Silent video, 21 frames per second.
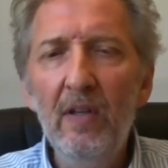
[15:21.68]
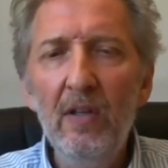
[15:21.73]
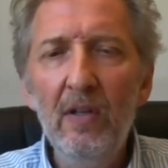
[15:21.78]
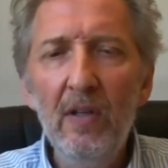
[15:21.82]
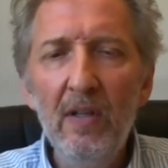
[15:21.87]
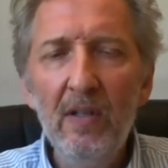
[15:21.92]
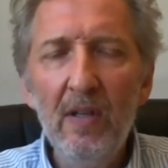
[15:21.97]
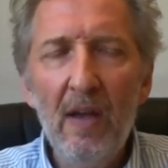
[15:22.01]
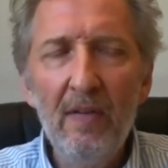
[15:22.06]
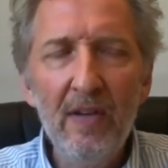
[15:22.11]

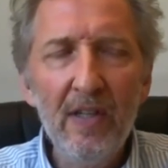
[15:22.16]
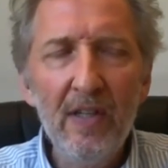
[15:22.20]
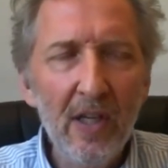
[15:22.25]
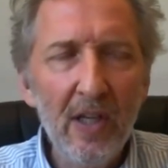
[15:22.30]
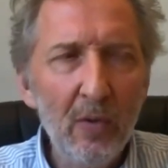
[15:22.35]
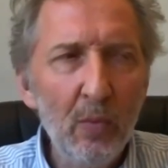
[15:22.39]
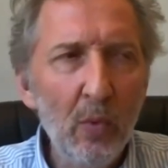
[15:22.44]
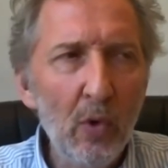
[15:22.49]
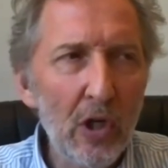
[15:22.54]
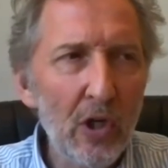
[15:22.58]
having
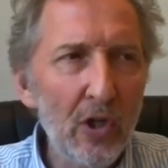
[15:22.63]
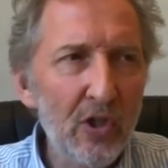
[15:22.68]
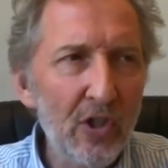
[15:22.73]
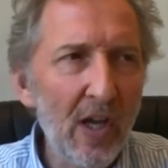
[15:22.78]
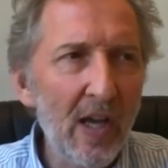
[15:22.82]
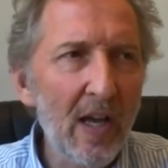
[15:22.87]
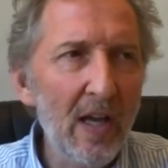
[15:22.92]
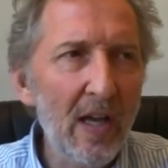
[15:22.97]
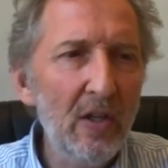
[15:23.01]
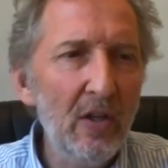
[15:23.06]
said what you
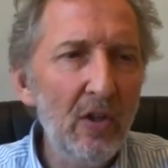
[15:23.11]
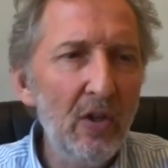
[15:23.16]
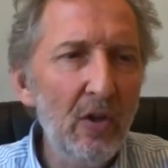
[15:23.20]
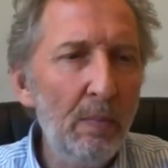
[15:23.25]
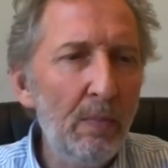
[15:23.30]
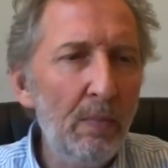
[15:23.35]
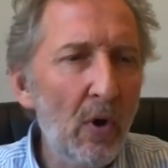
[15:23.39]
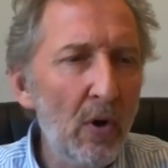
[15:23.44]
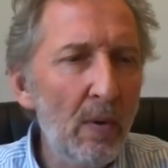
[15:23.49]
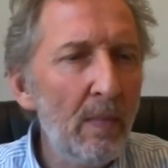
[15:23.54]
said, your
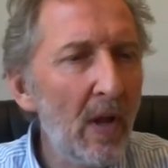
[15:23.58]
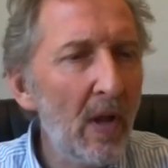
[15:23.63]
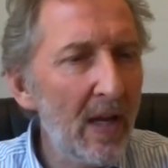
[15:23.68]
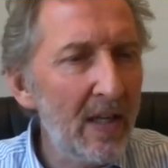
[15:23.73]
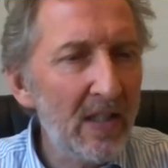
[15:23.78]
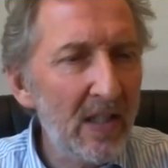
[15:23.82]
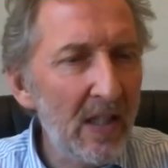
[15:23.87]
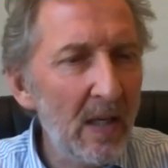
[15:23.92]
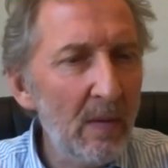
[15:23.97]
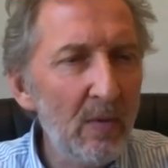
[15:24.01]
bottom line
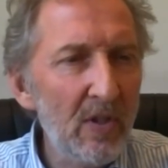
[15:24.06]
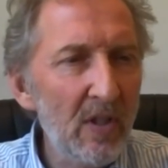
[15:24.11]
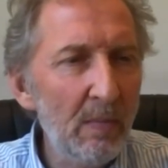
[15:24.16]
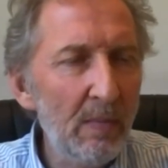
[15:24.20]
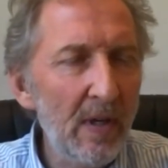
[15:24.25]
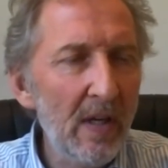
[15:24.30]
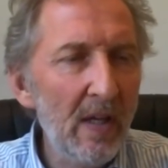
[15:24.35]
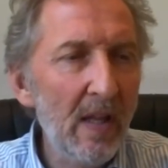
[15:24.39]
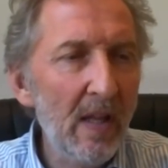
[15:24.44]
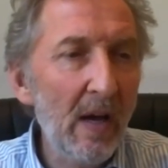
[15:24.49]
seems to
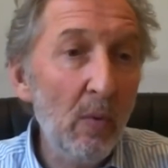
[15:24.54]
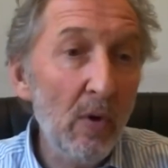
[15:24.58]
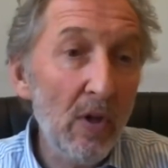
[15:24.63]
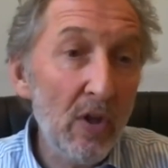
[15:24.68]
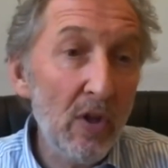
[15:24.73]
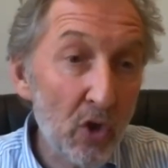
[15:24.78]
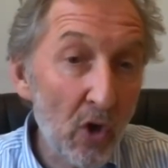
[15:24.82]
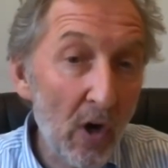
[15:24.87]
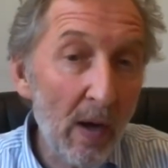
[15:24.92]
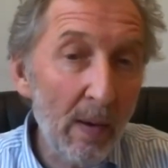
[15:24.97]
be that with
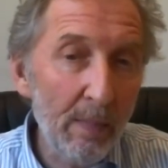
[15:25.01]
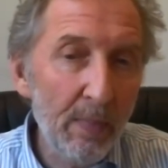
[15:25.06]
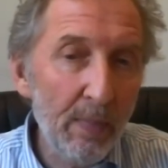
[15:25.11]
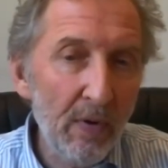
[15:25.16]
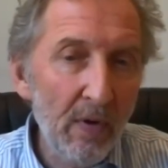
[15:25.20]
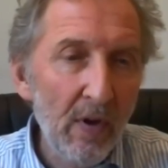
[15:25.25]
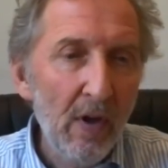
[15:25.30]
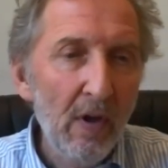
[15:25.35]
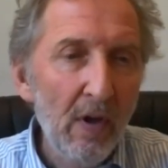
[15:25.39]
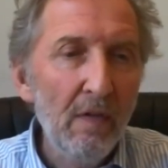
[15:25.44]
Trump,
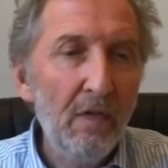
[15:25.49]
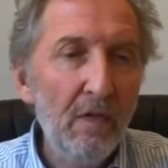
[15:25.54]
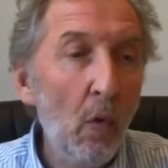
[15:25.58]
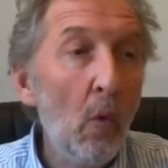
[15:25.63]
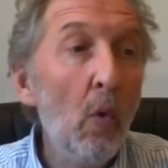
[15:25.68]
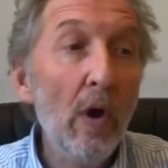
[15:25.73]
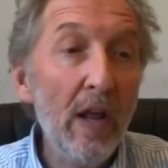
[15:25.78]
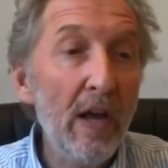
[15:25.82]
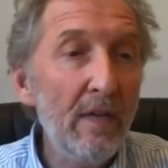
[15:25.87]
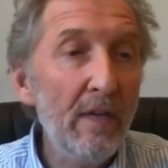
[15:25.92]
for
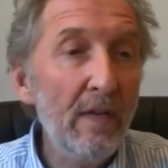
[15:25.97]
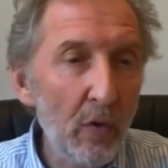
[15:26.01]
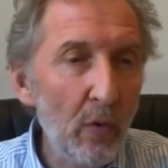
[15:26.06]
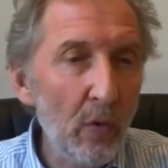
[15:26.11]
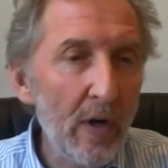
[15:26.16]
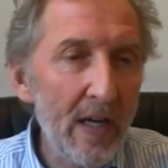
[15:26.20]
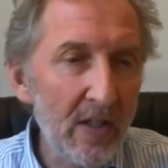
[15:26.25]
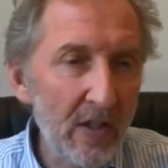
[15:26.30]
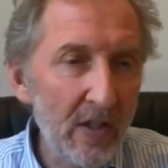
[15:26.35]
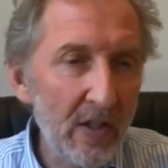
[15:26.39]
whatever
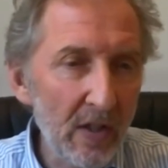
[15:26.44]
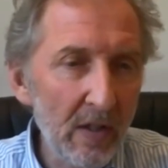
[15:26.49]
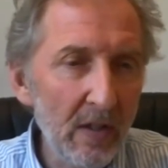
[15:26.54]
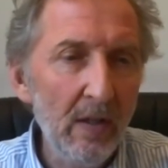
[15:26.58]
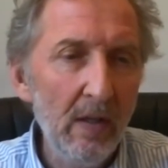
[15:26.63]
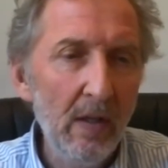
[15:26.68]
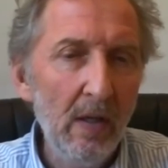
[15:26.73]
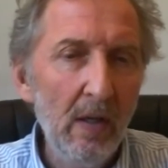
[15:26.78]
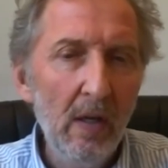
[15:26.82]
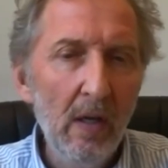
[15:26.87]
reason,
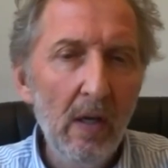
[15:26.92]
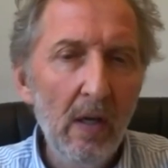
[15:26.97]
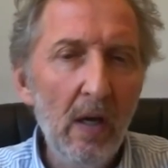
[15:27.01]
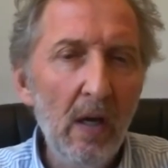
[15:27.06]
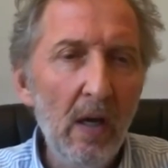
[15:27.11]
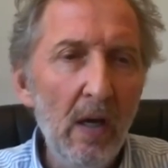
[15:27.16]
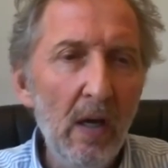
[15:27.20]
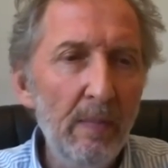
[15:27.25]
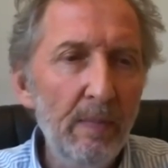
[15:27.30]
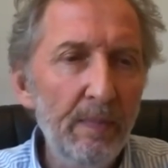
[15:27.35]

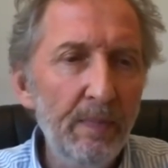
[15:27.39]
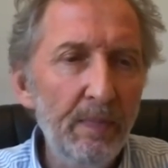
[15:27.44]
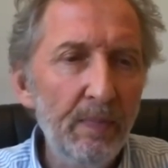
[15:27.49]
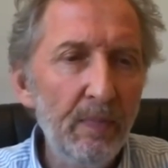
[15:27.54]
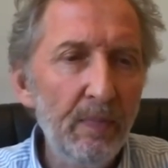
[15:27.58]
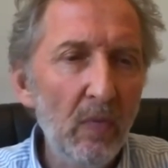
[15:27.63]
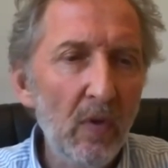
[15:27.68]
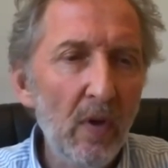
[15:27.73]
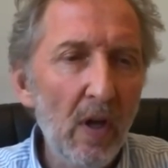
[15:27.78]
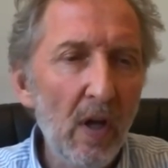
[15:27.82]

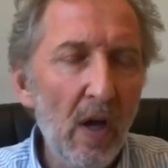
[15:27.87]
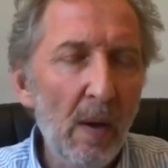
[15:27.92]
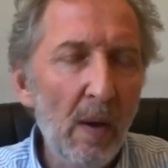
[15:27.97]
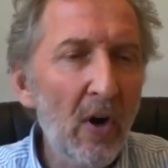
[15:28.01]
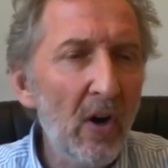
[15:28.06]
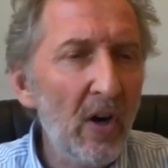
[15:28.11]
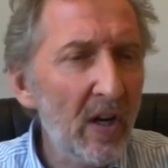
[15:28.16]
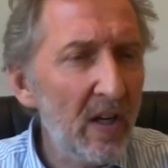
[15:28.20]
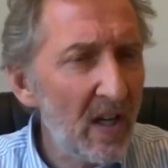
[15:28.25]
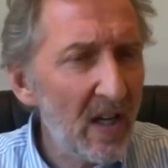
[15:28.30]

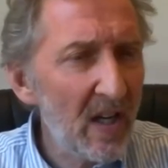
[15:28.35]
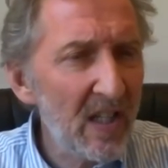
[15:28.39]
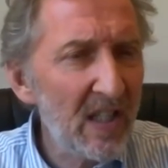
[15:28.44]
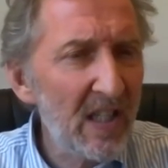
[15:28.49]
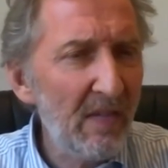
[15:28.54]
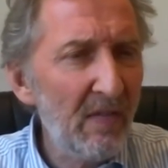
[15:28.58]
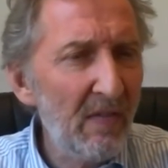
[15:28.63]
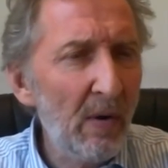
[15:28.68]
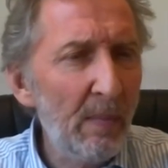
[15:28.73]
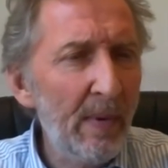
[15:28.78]
America does
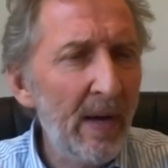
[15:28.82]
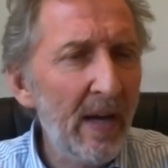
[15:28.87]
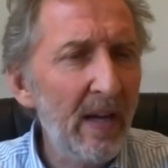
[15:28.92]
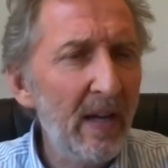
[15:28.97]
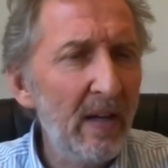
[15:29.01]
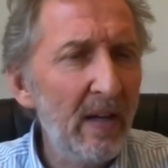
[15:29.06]
have our back.